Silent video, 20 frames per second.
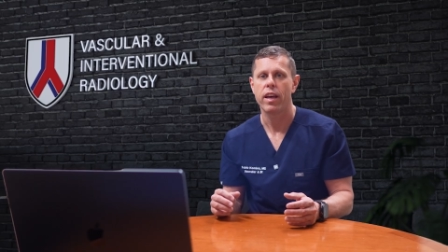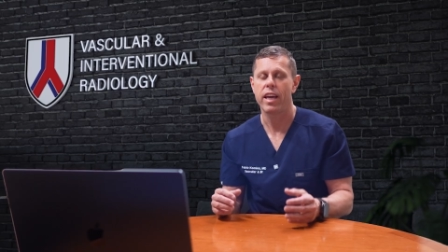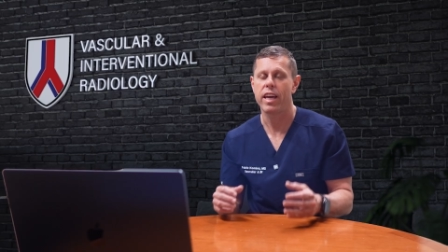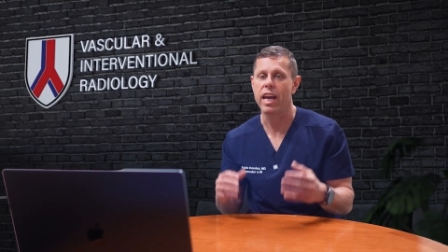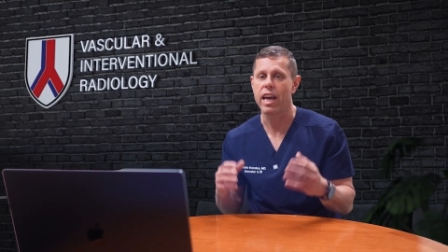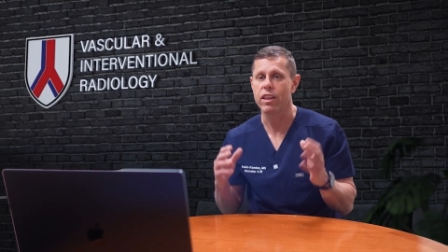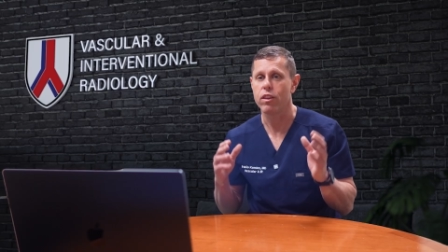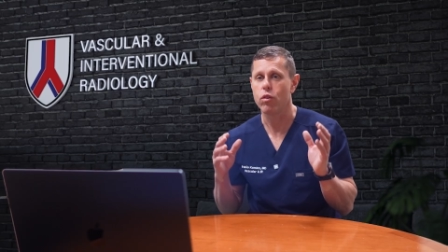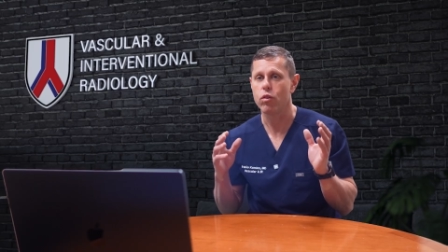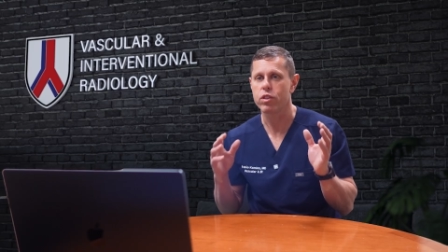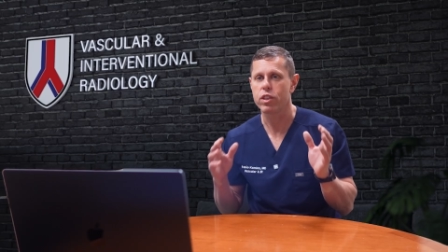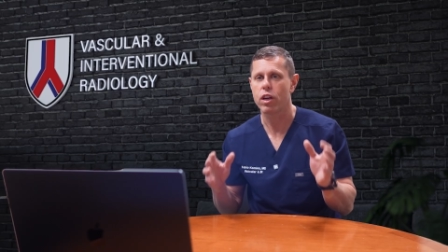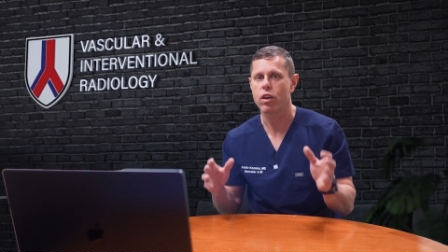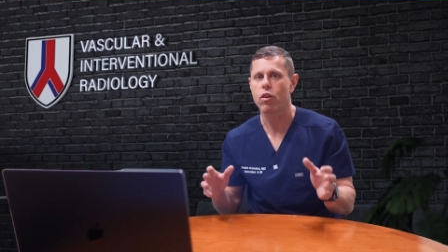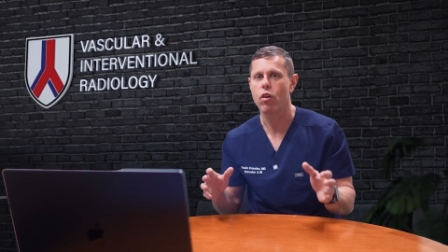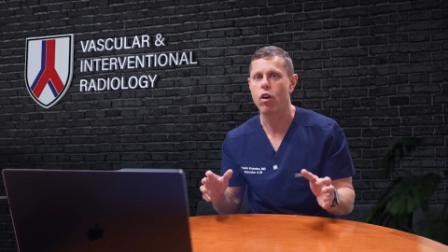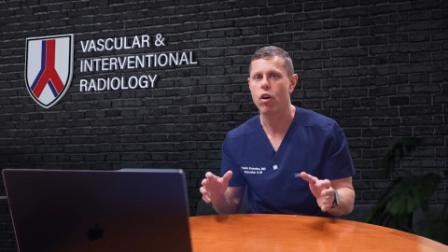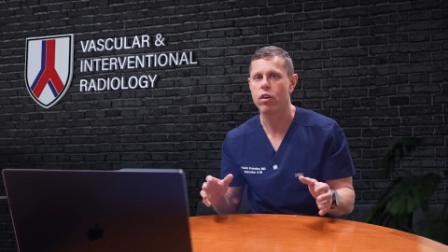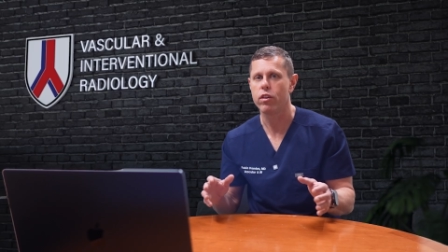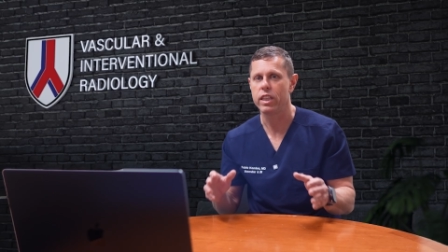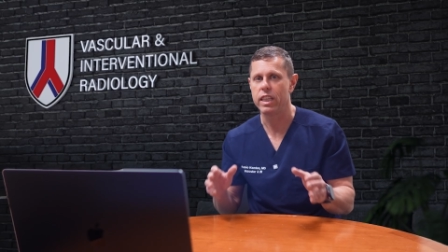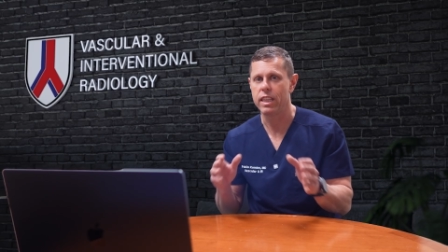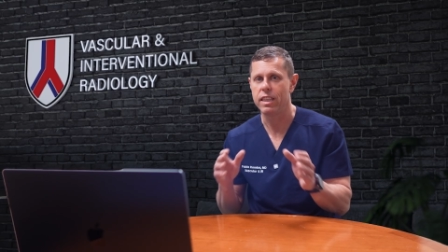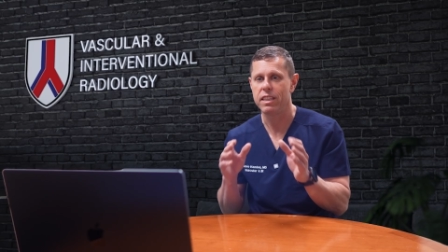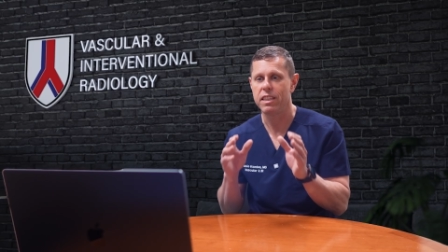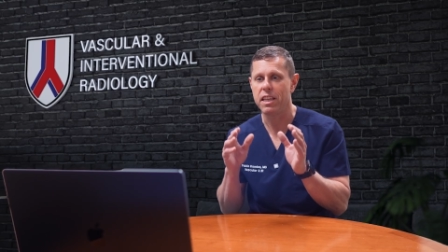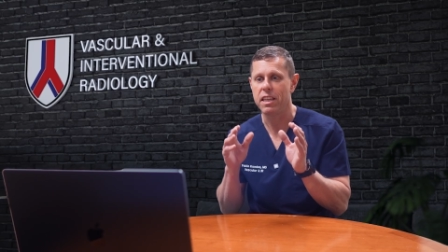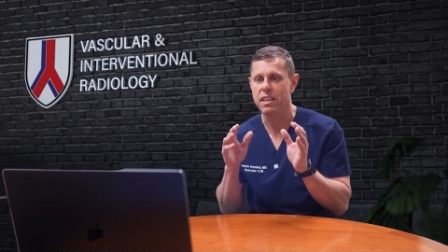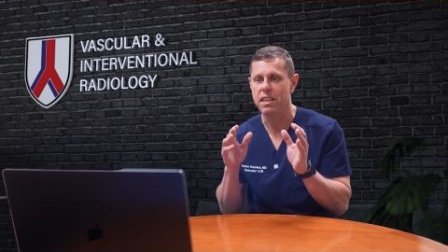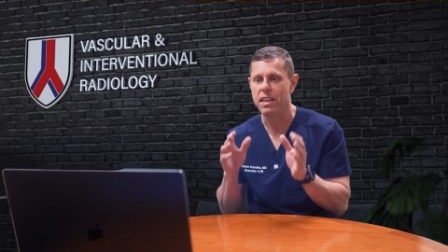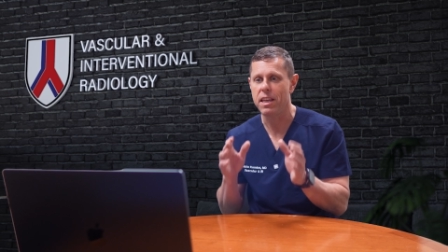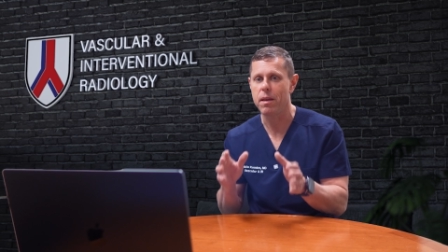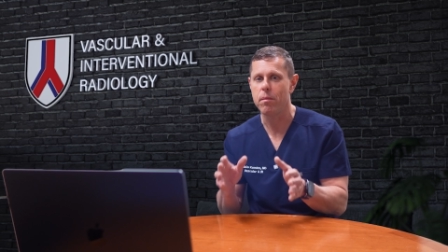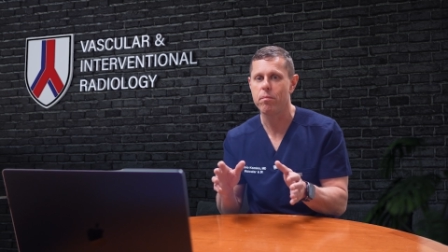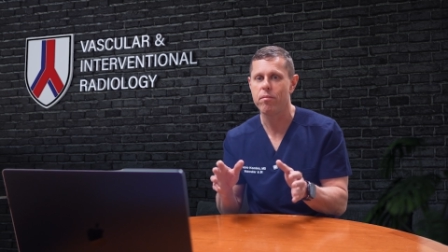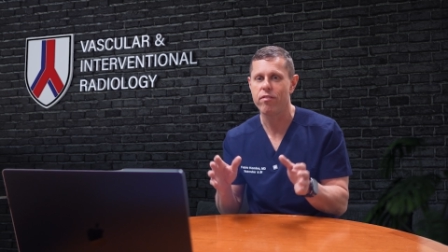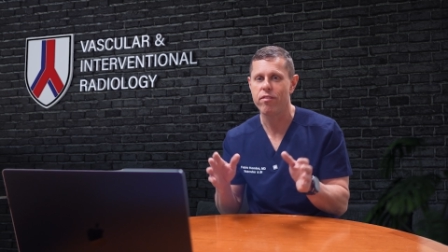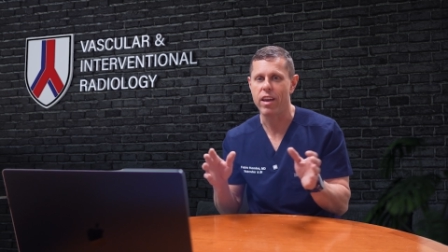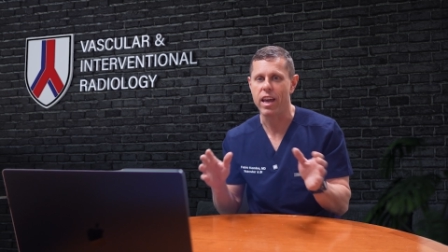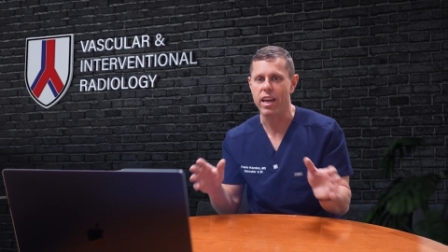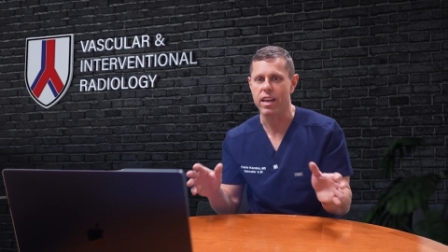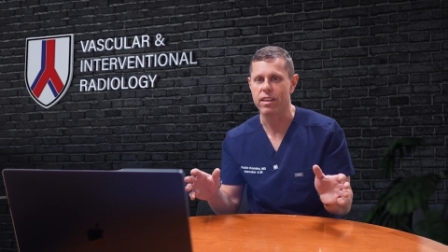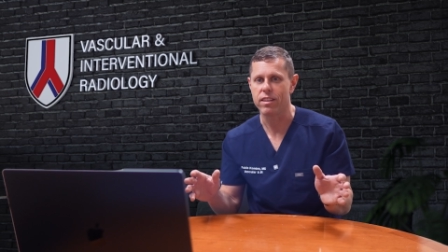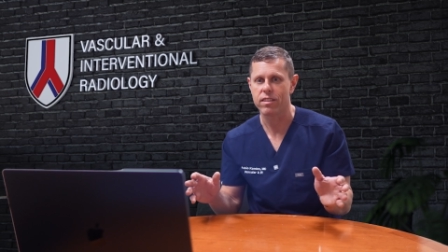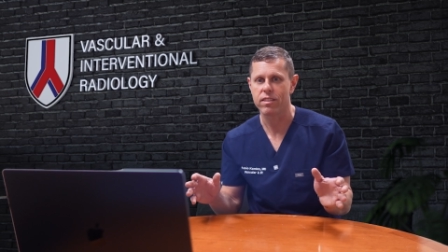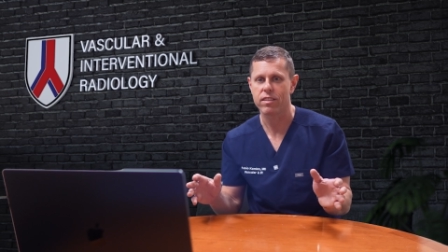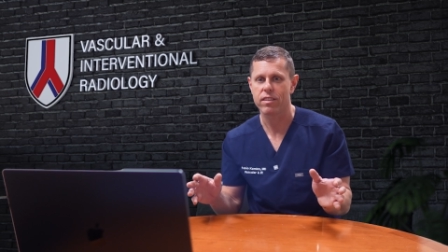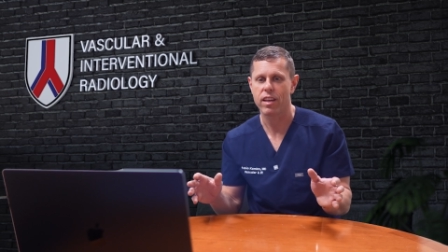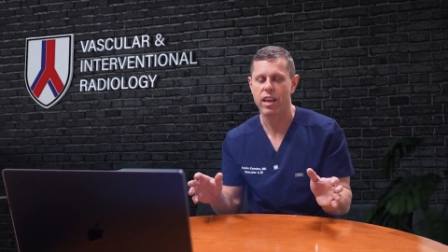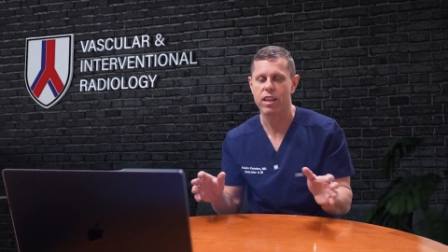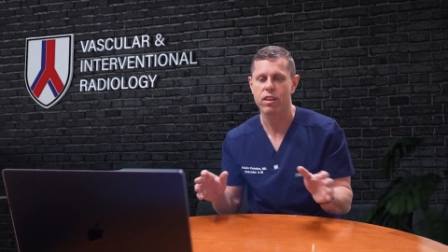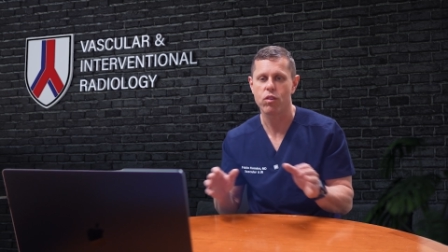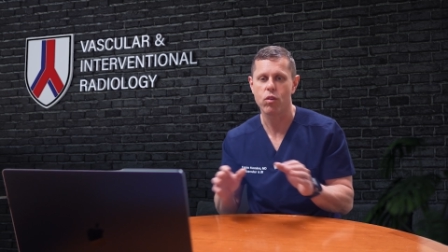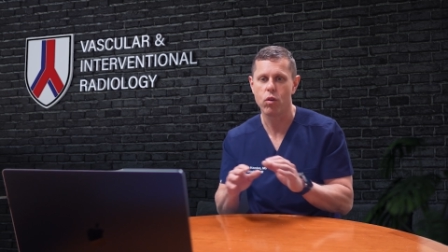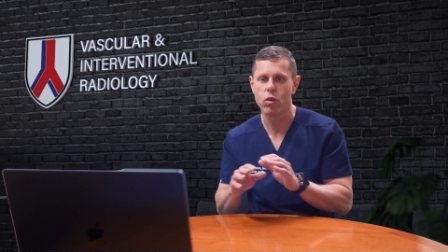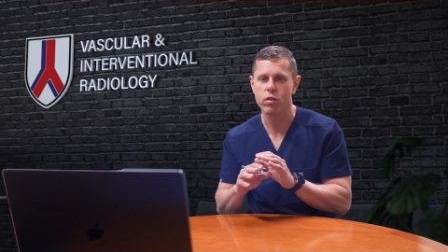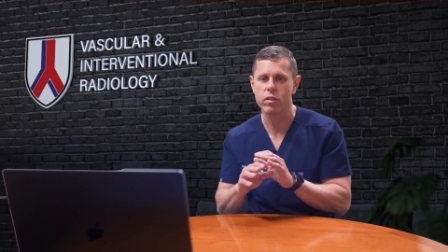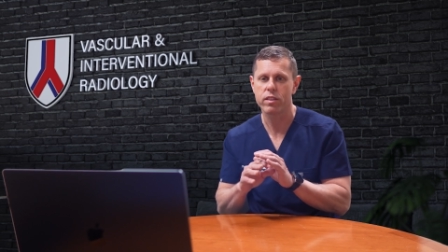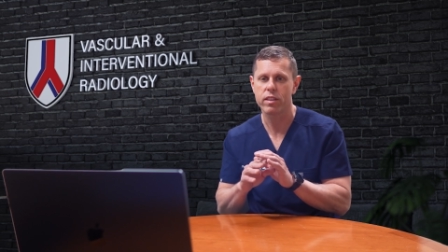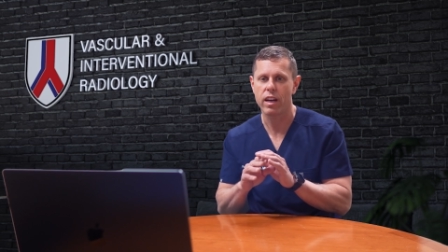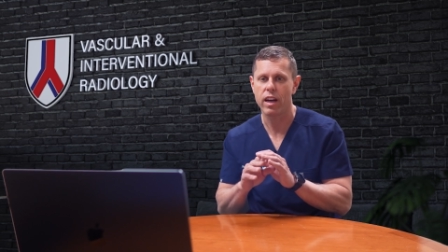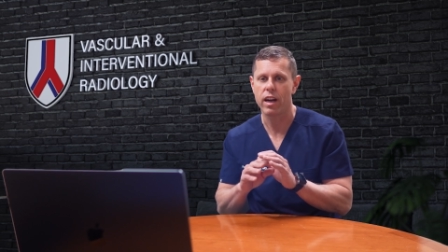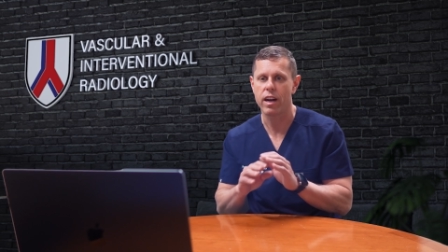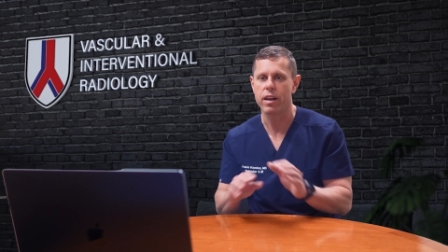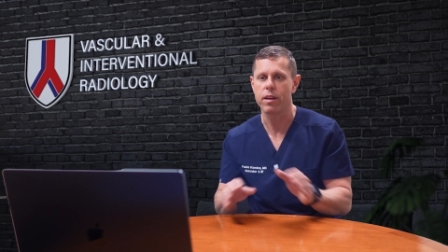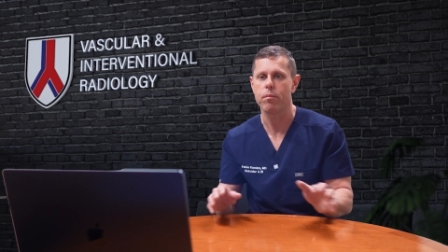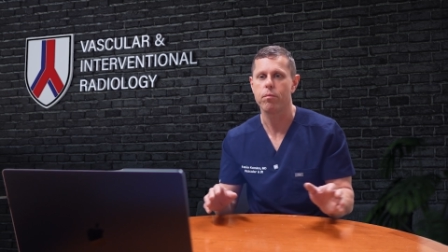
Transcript: Again, those are called the deep veins, and those are